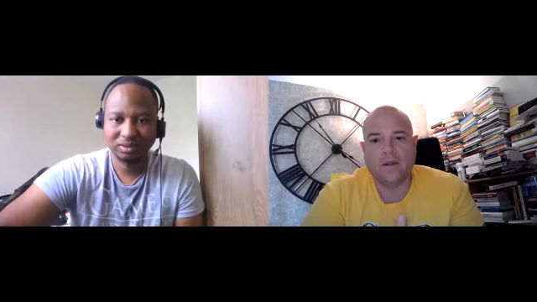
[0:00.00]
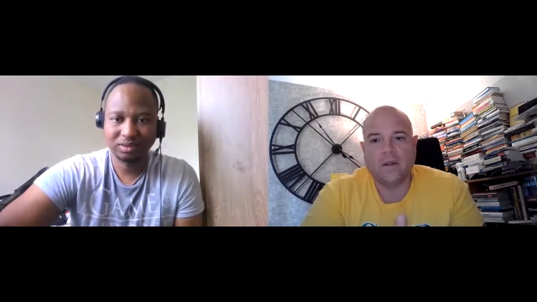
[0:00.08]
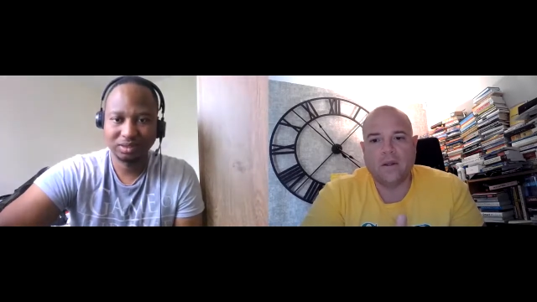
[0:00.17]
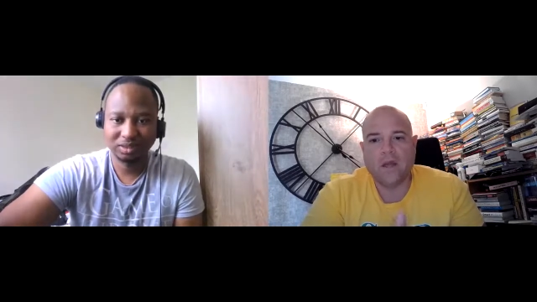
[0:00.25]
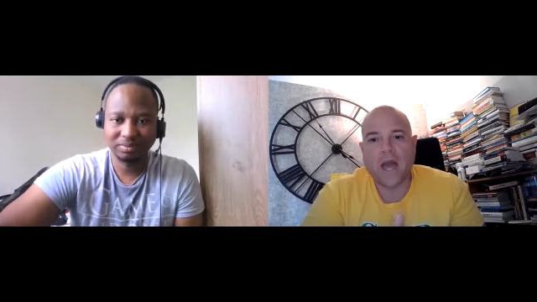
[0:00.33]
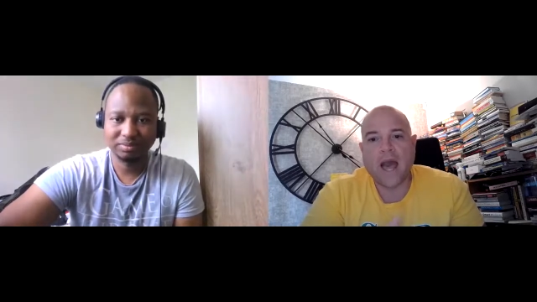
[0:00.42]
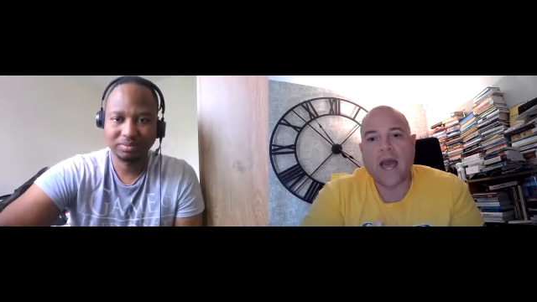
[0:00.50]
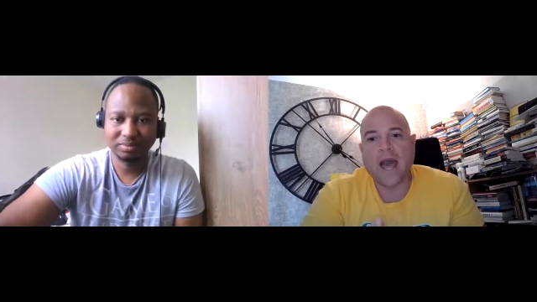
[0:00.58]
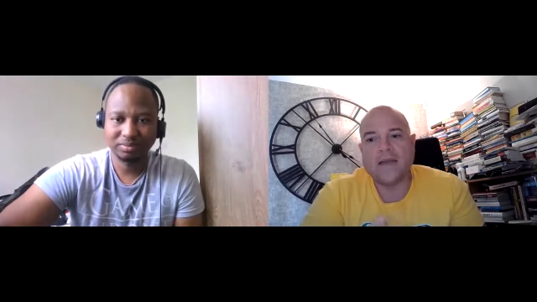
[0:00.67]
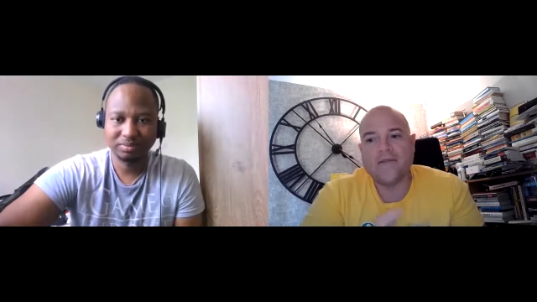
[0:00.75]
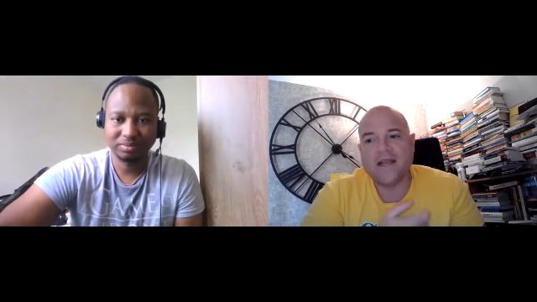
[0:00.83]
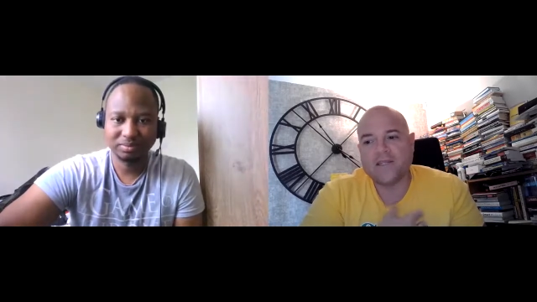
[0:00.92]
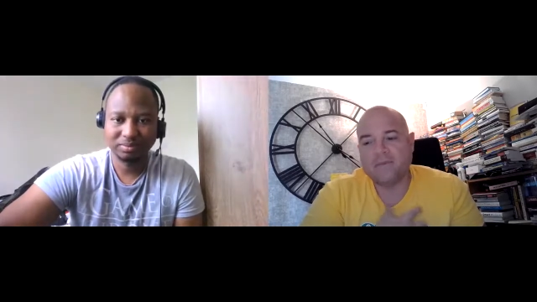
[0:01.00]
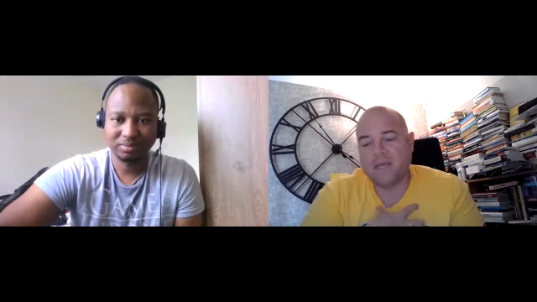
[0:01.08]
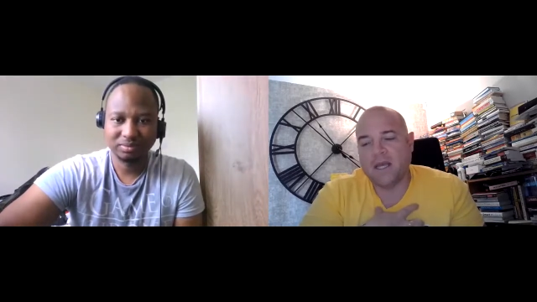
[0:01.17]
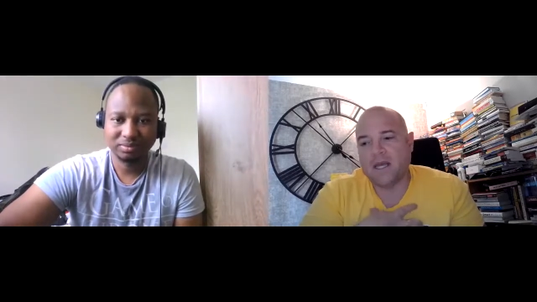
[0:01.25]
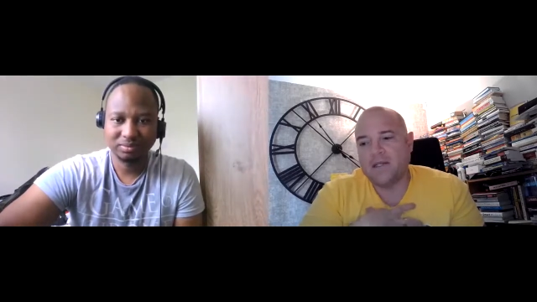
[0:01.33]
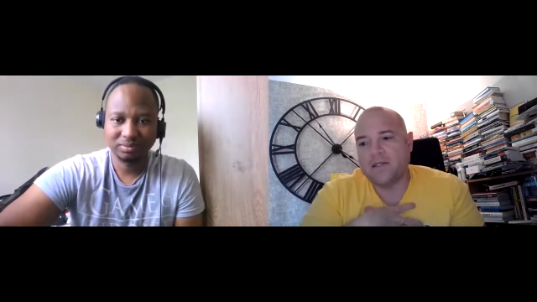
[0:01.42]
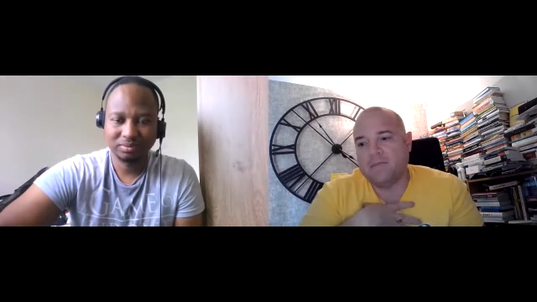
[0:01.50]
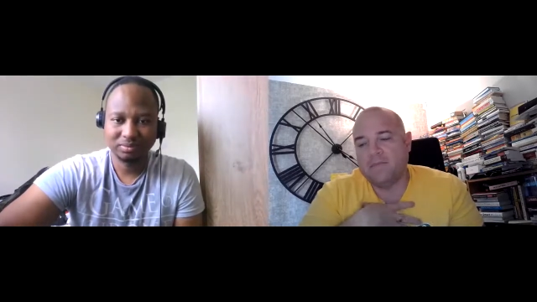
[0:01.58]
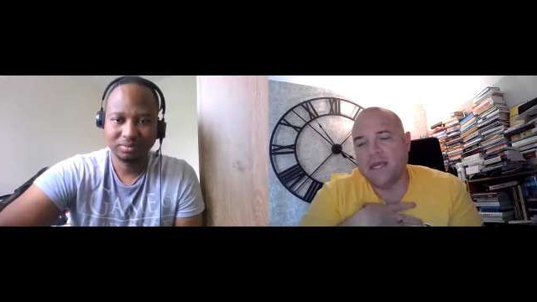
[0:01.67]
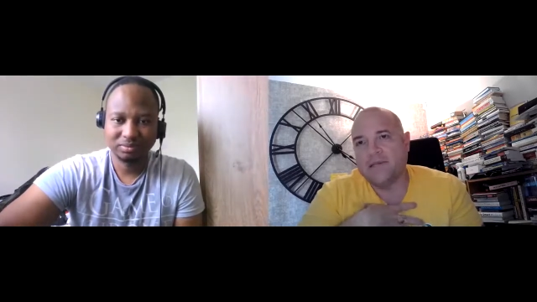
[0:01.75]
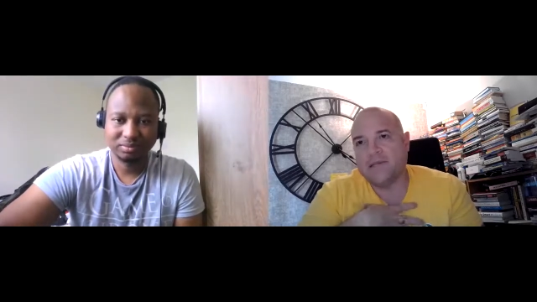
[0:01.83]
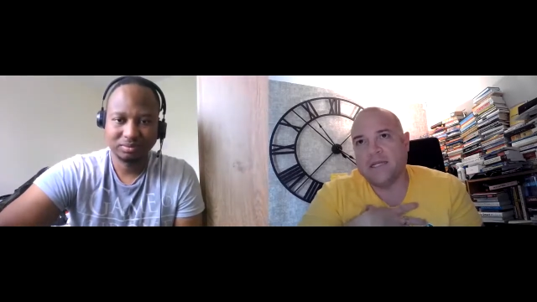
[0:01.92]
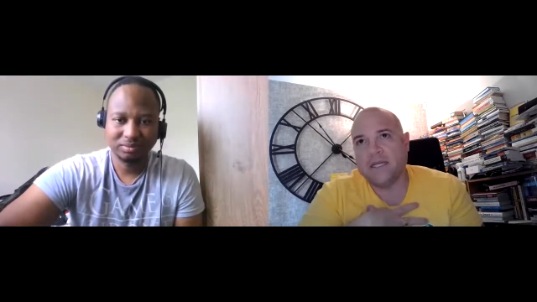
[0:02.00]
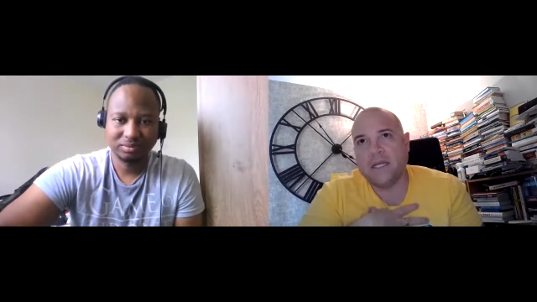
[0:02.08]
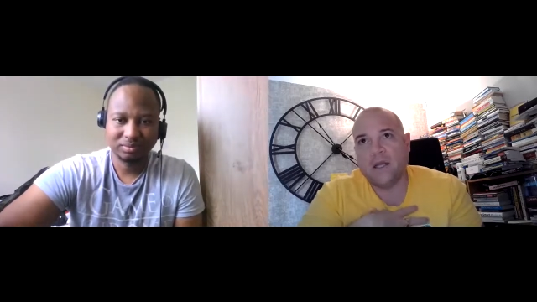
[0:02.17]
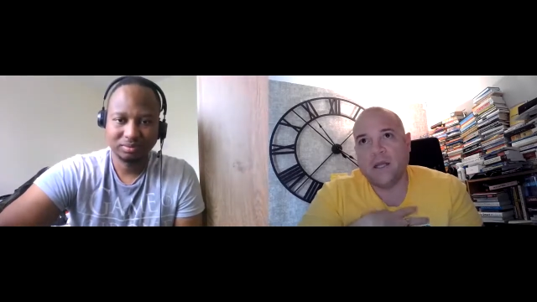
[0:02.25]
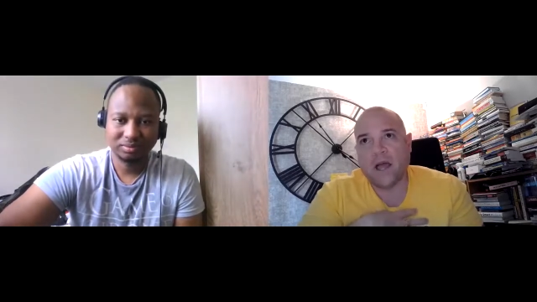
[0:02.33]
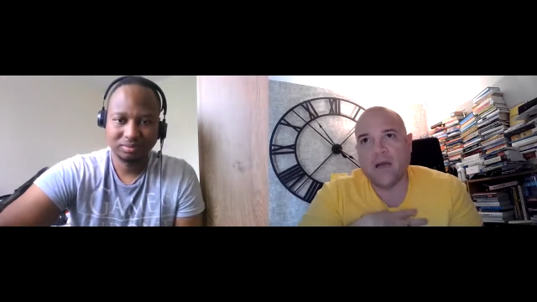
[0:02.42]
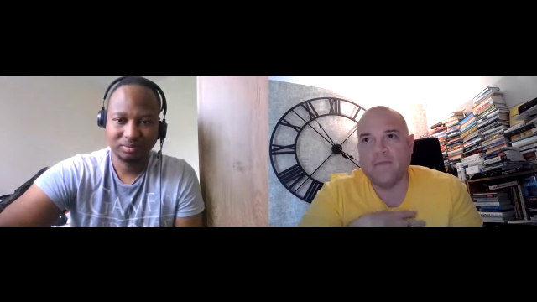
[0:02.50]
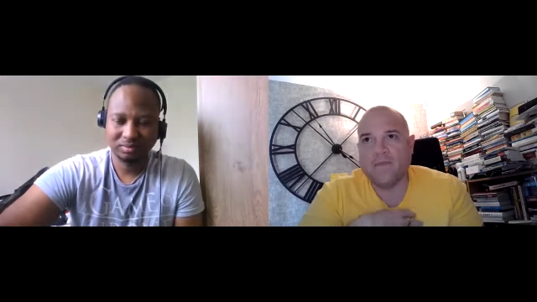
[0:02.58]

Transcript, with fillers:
Speaker 1: Yeah. And that's because basically,